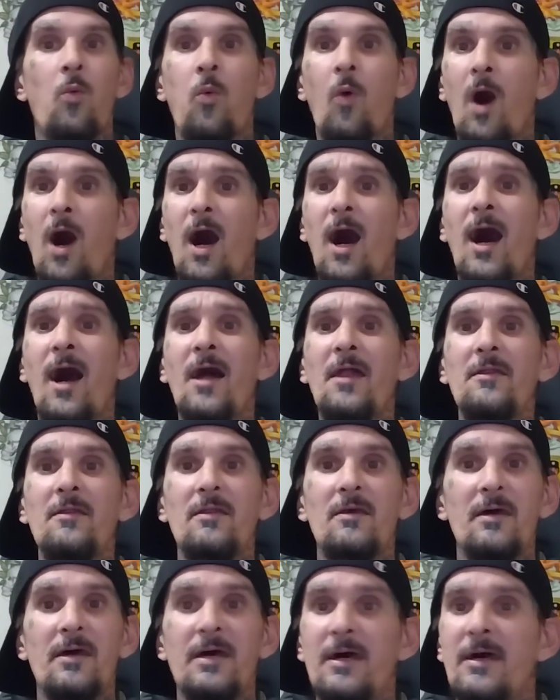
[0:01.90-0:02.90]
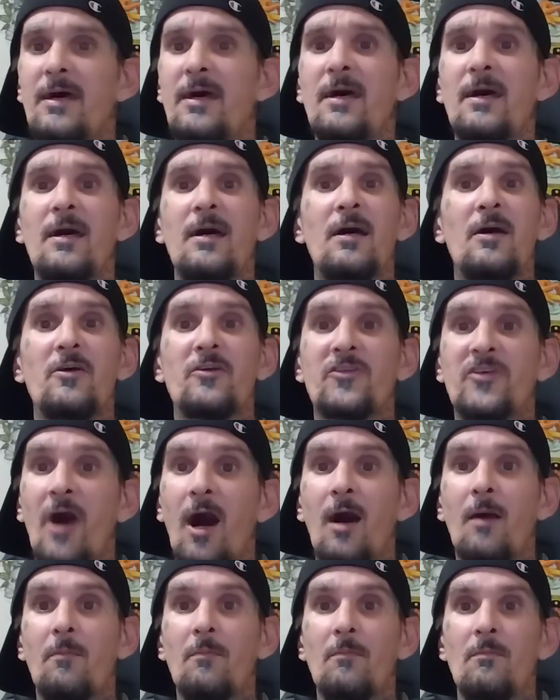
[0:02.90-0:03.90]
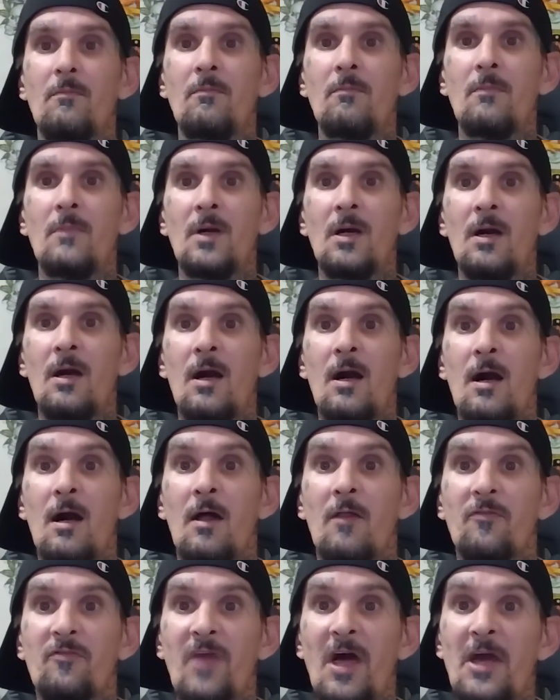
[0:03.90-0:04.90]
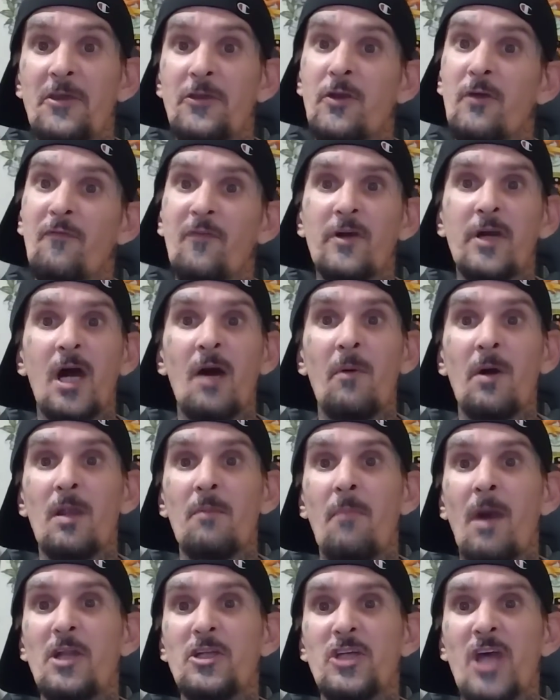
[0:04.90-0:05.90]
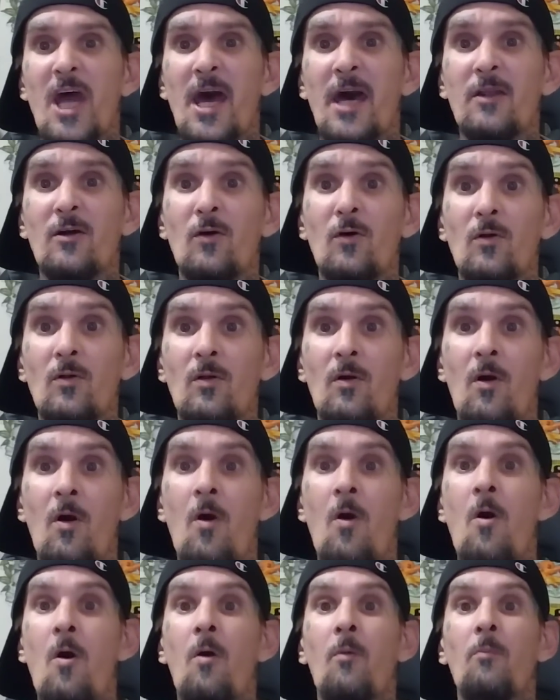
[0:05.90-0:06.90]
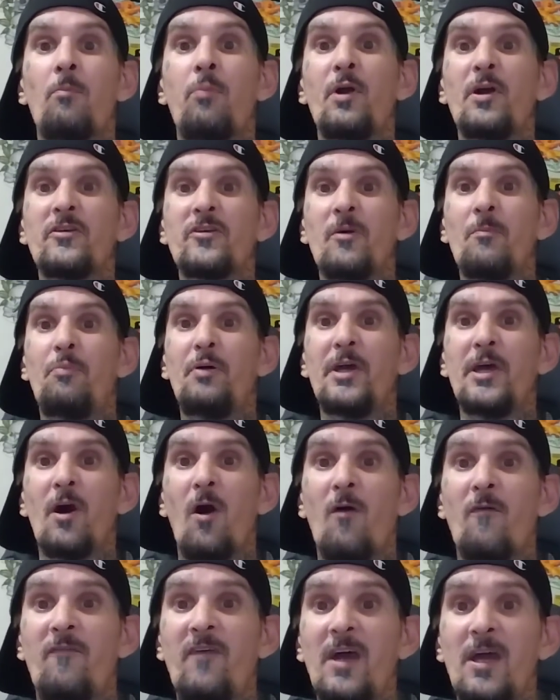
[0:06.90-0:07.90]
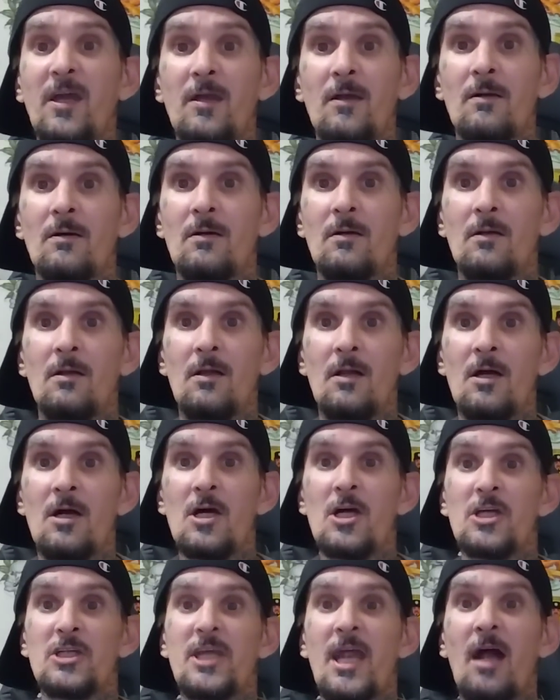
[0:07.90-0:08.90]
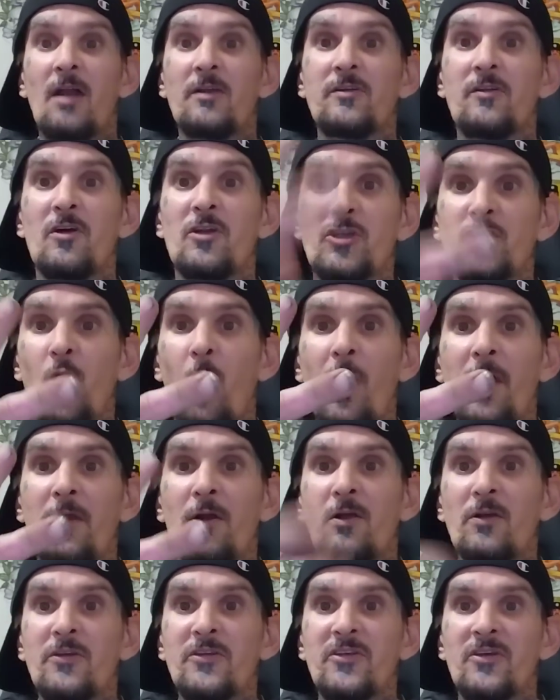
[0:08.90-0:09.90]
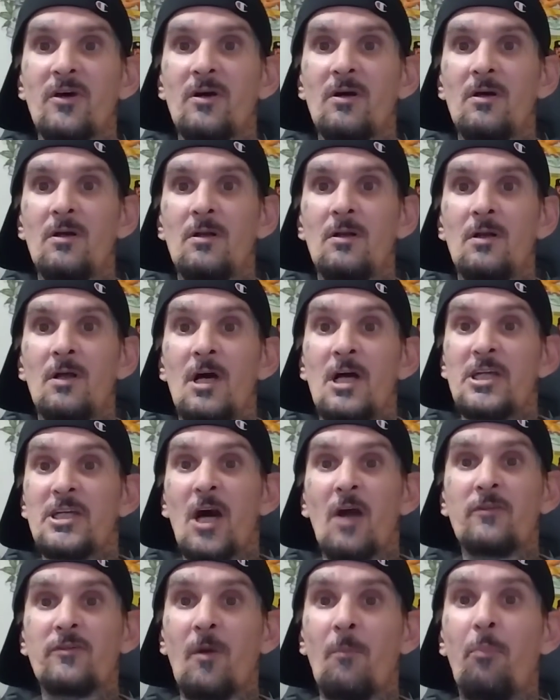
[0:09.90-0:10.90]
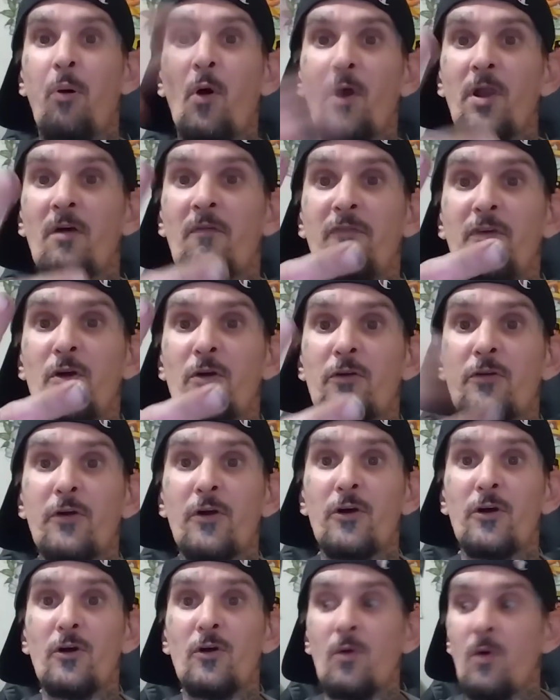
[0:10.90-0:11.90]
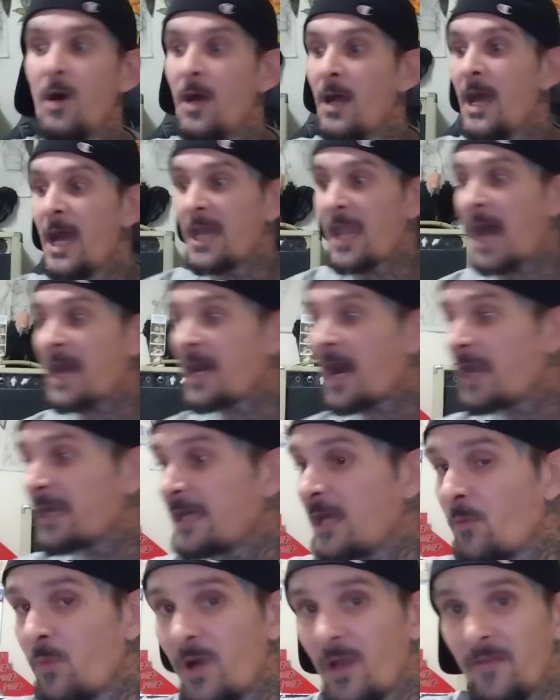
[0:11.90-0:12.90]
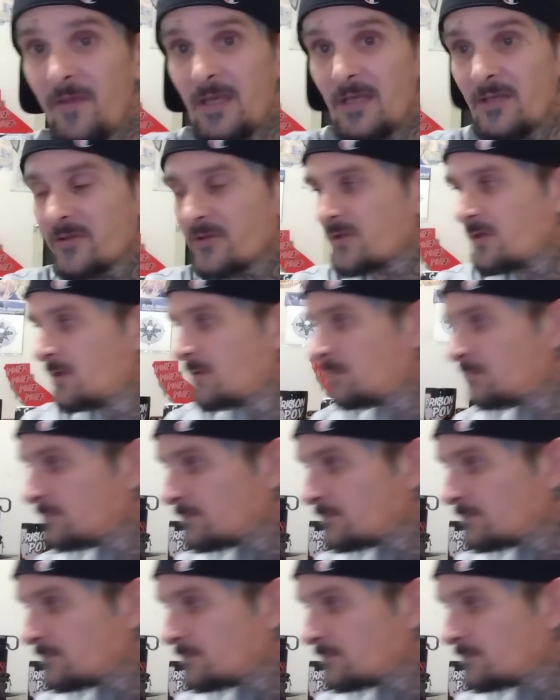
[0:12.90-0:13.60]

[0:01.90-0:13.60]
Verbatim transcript: What is up? Thank you for coming to my channel, Prison POV. Shout out to the joiners, shout out to Point of View crew, and I gotta get rid of these.